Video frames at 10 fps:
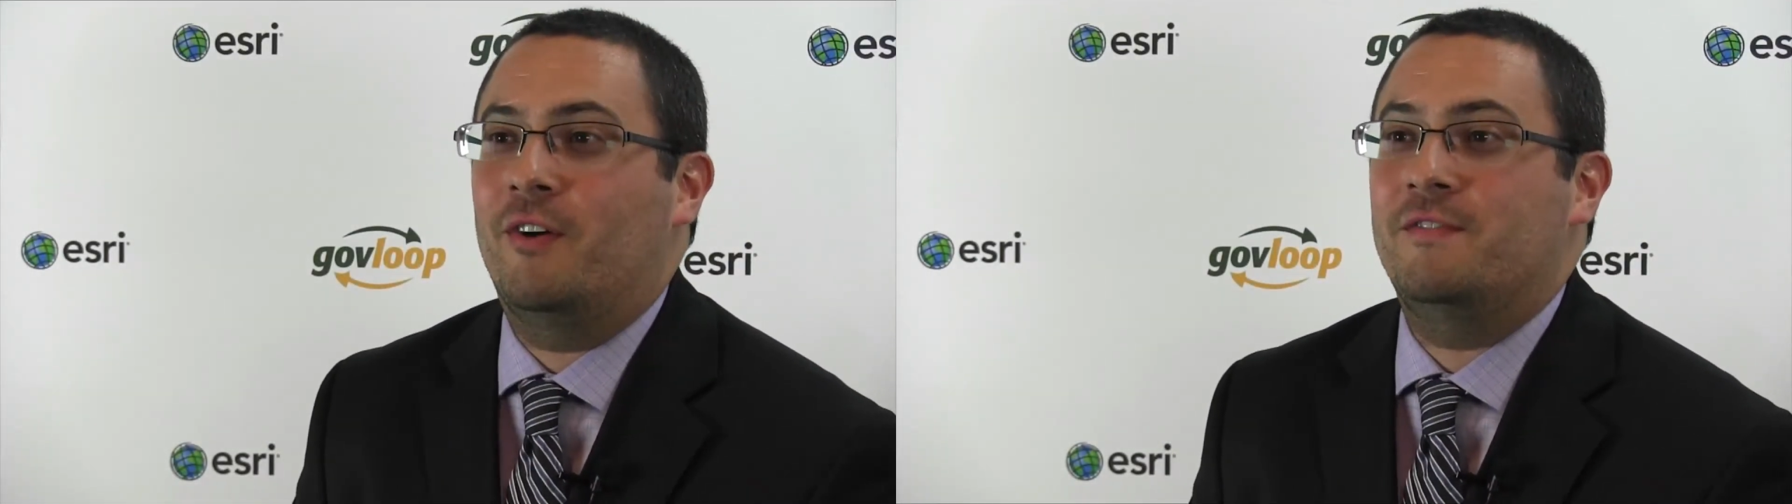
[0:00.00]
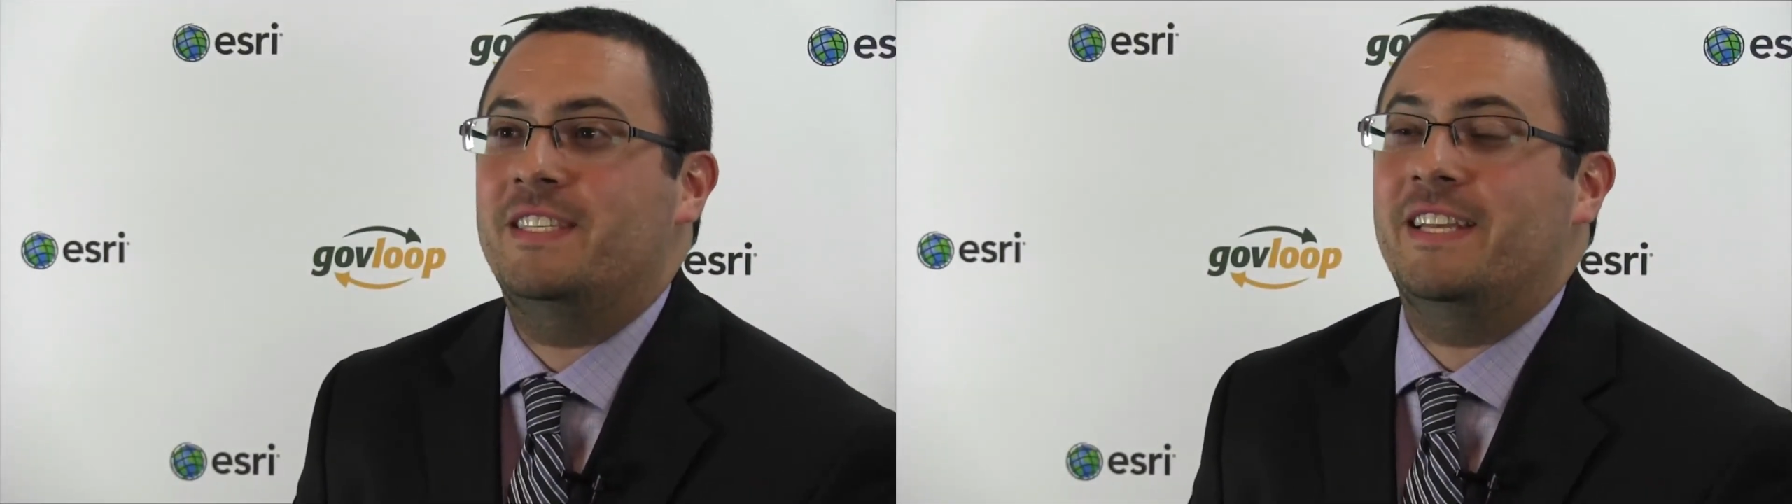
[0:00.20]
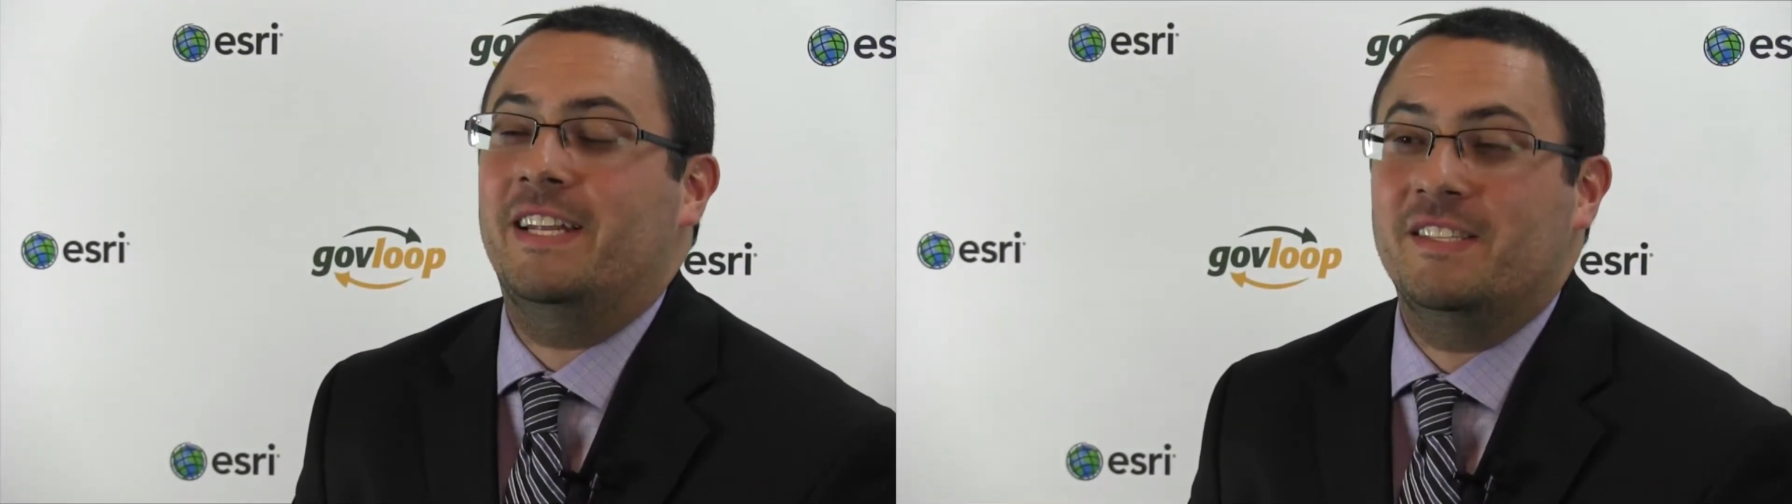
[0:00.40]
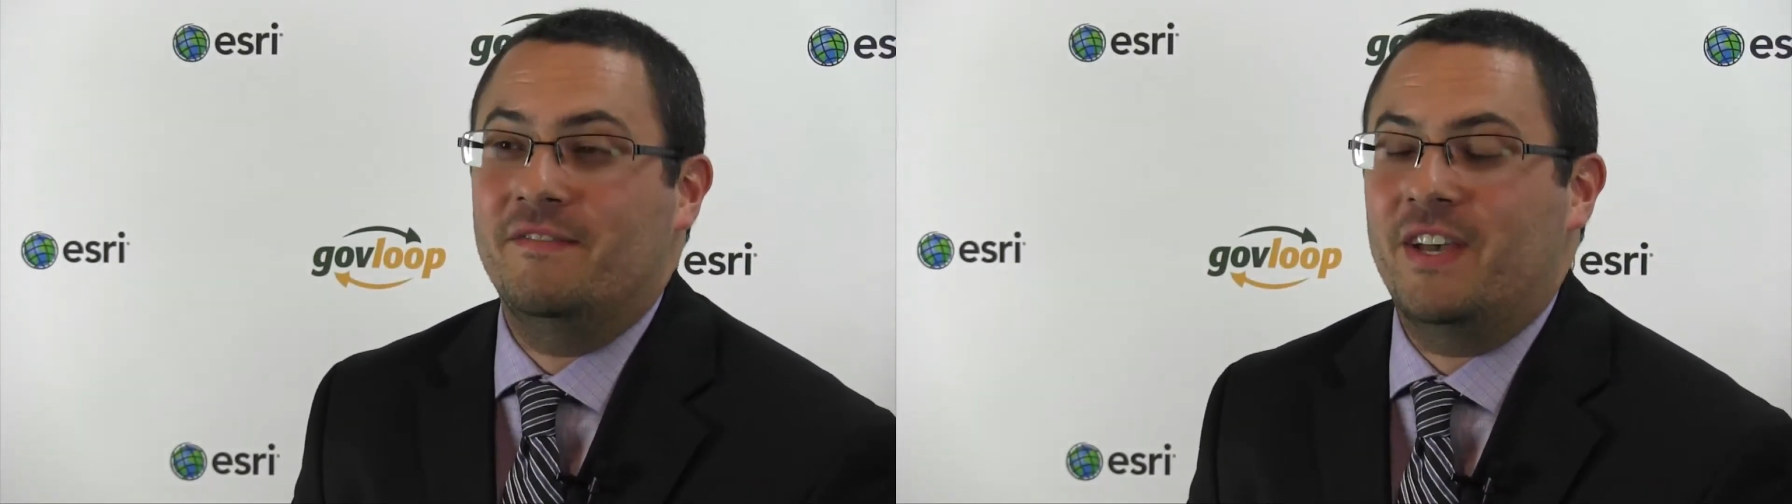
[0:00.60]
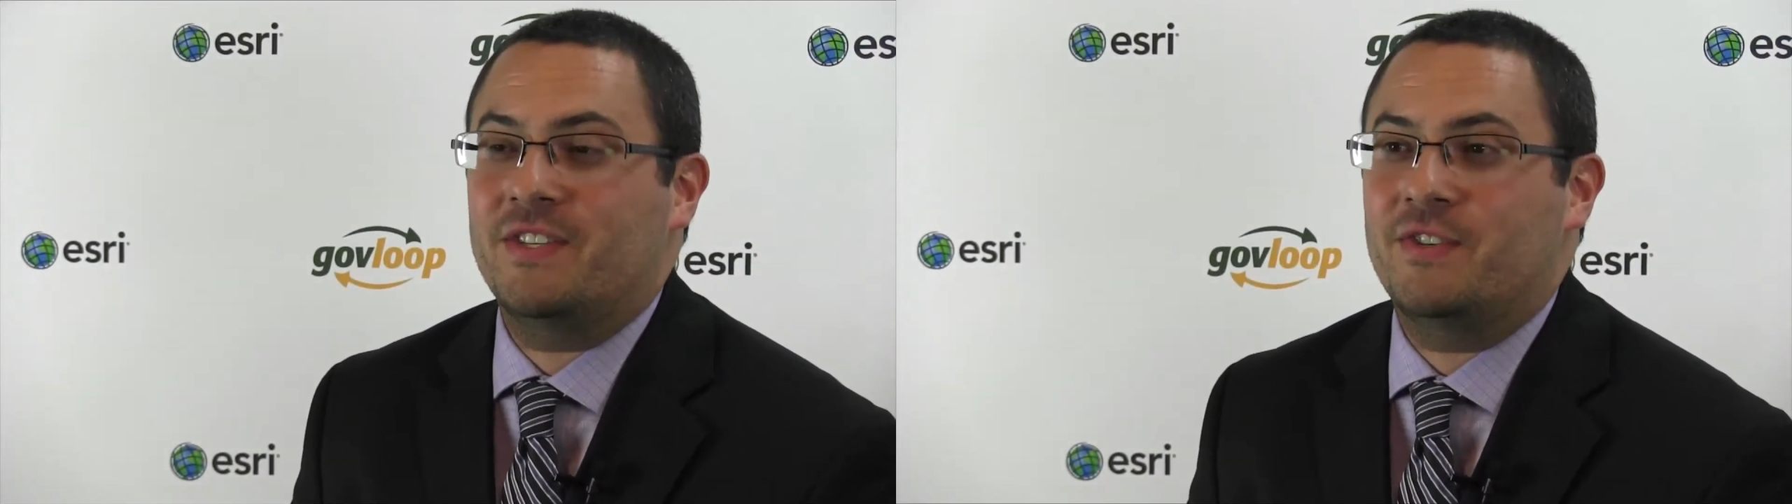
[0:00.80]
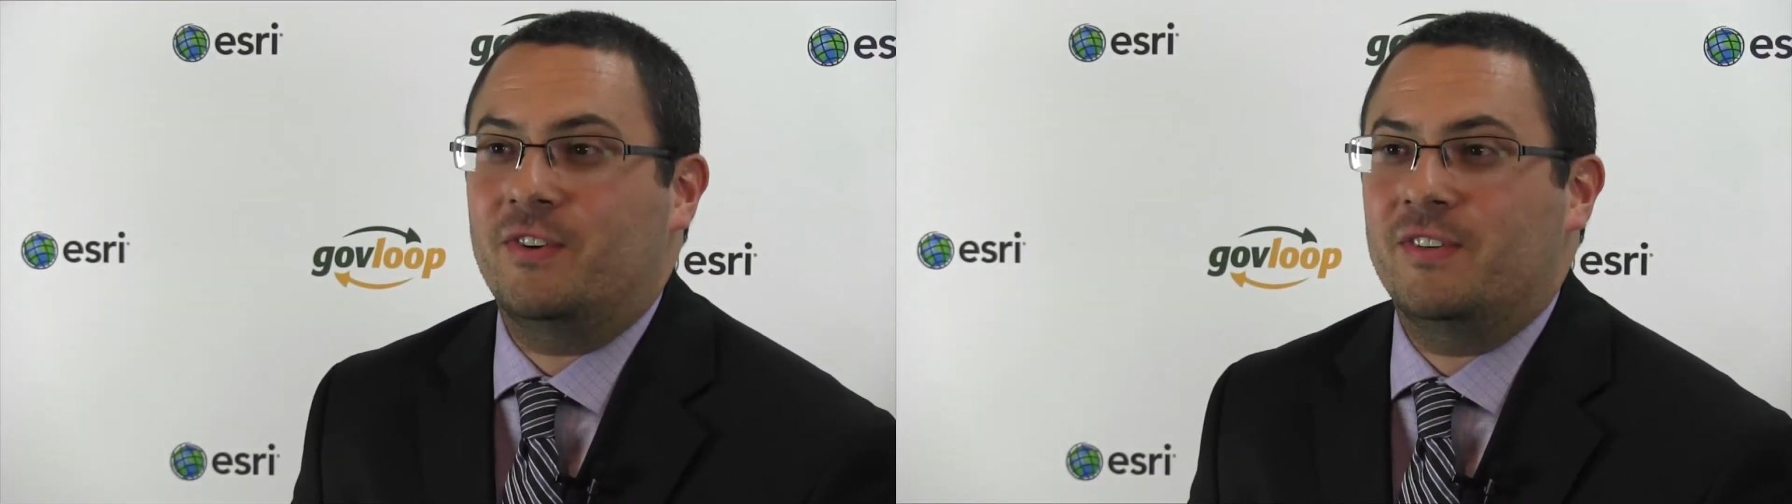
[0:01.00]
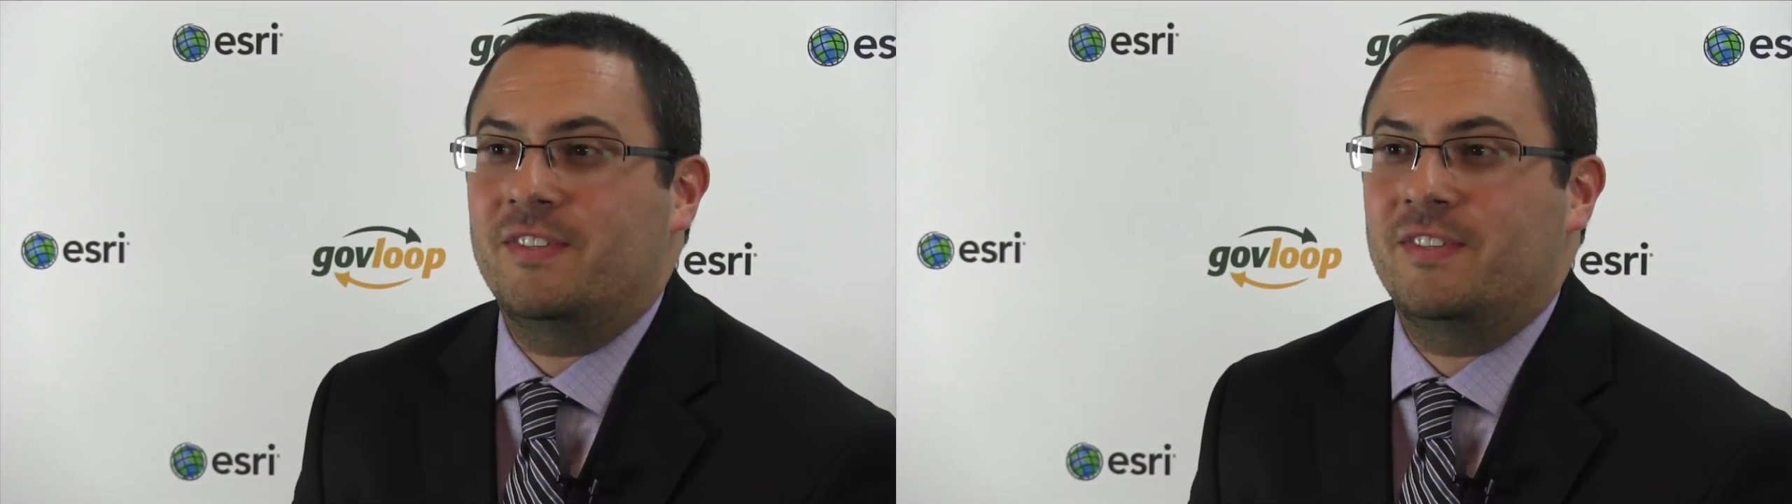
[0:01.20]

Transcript: of Citizinvestor.